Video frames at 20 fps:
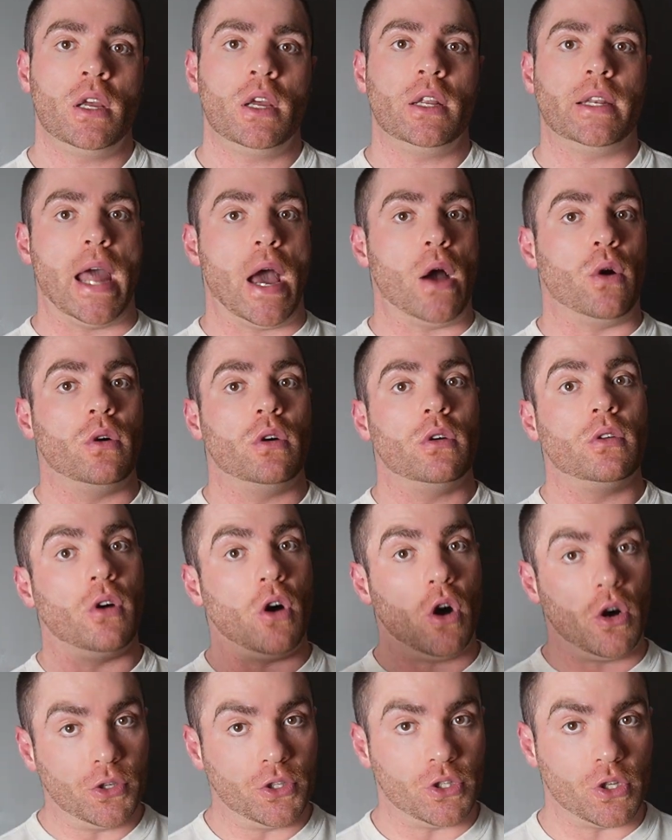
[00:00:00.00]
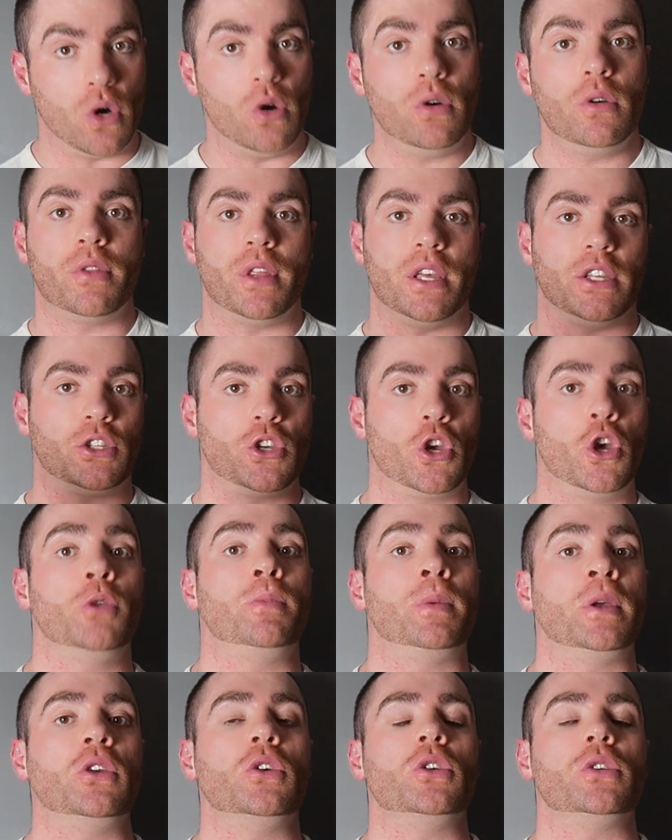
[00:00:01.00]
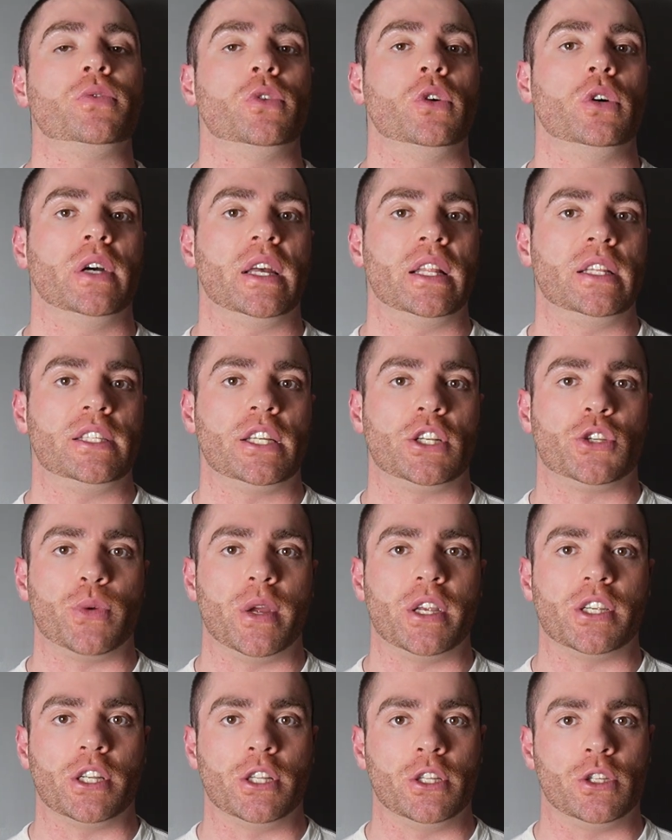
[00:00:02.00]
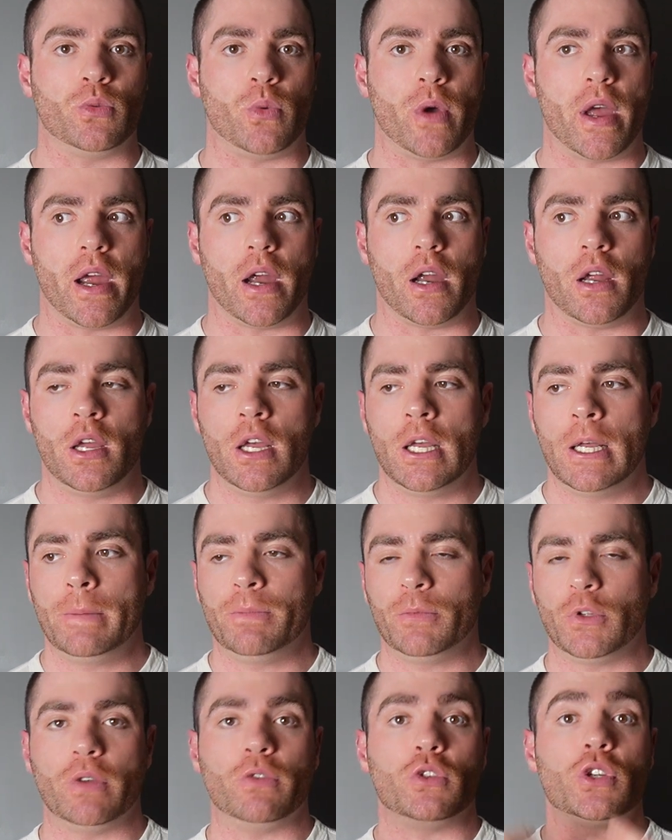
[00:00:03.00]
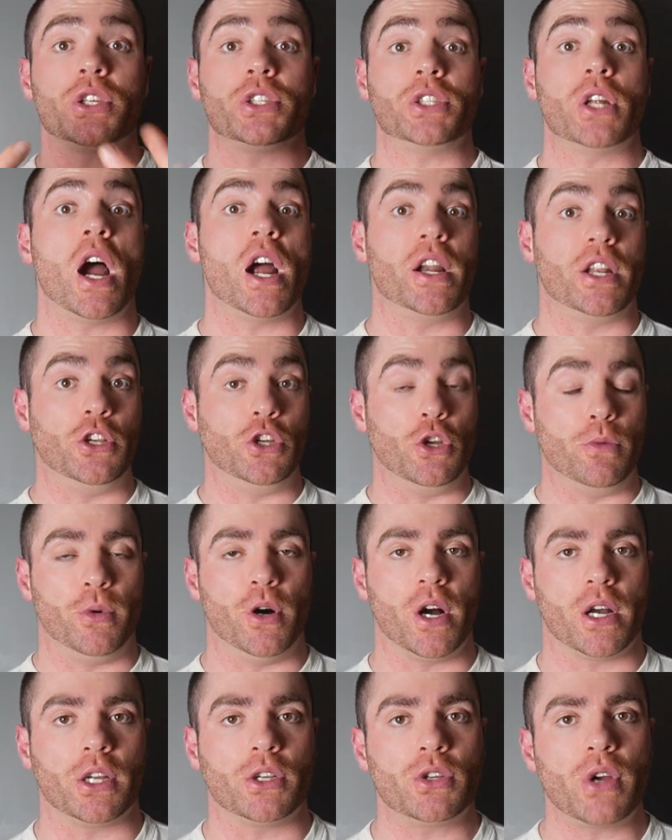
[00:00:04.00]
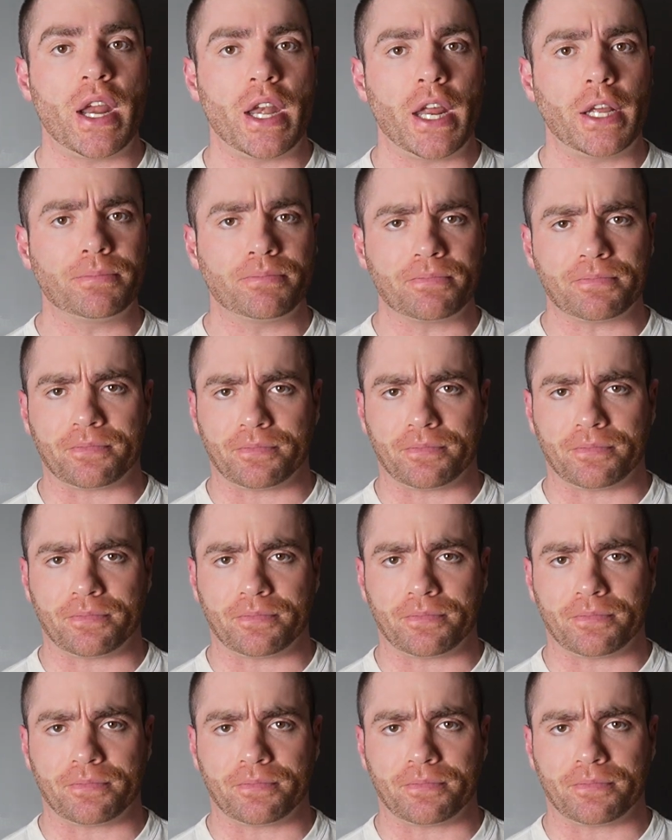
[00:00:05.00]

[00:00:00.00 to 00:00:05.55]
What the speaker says: Now, also, this could be useful in situations where you've just started a new block of training,